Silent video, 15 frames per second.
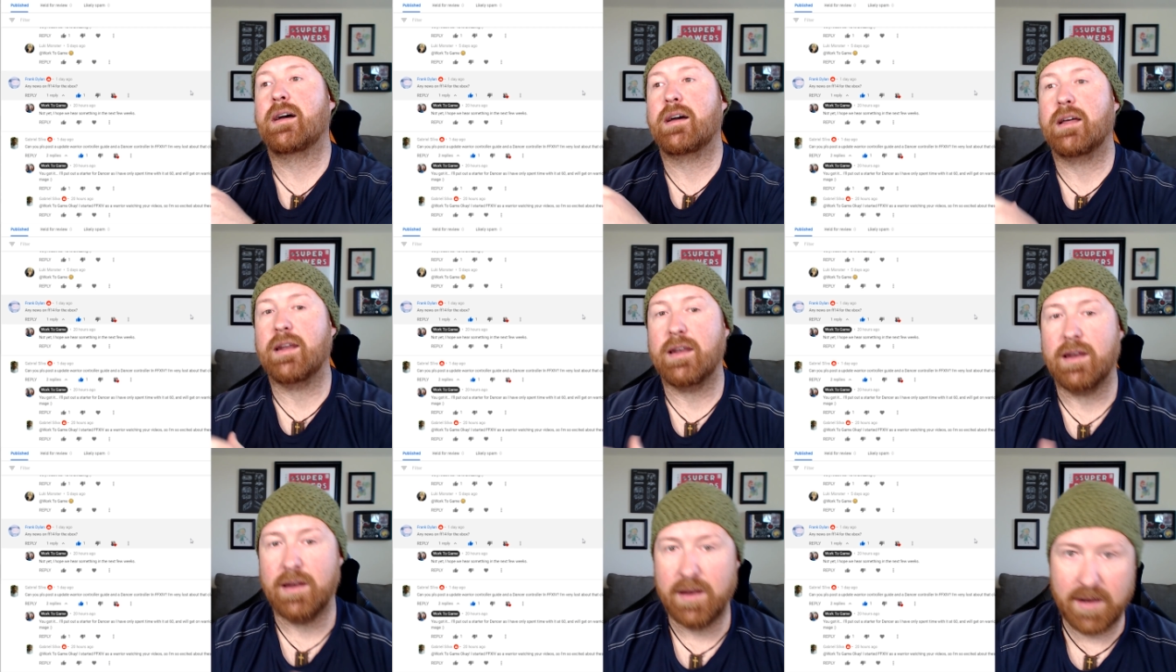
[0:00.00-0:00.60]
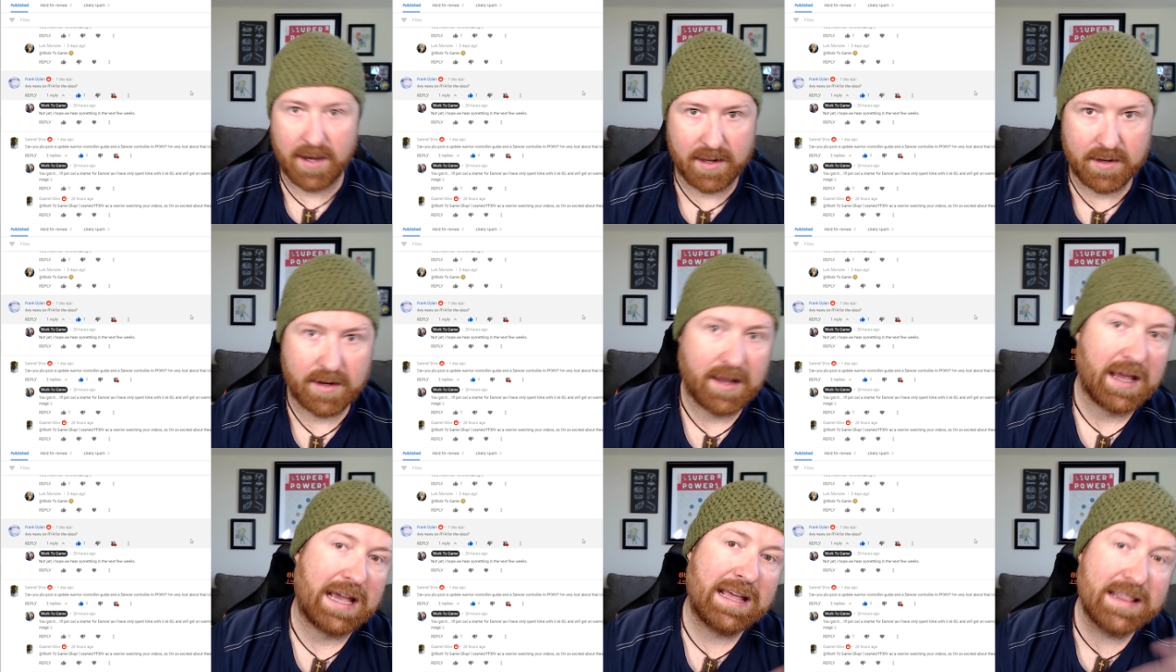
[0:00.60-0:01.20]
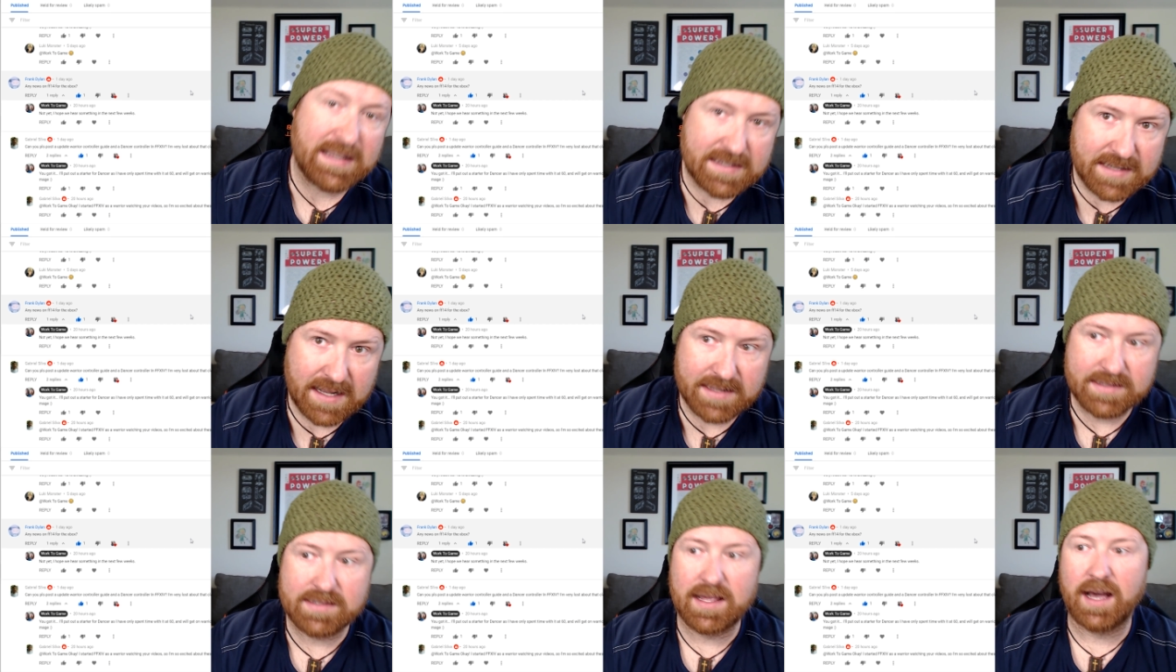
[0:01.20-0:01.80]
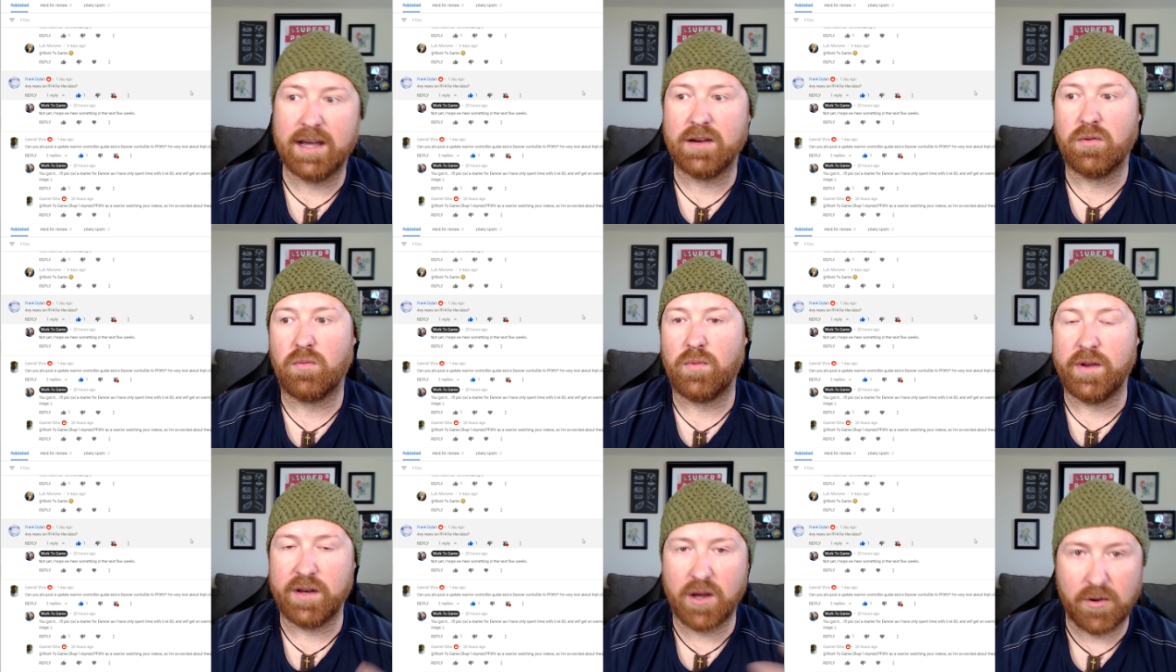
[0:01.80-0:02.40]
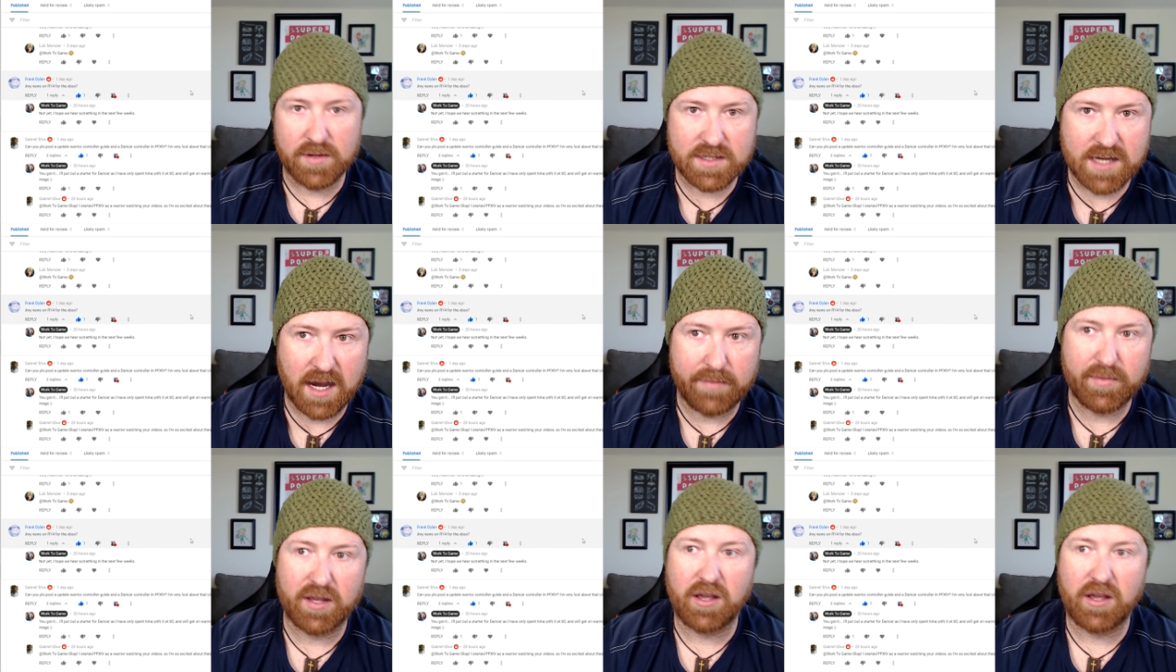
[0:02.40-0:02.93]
None. In the sense that we know it's coming.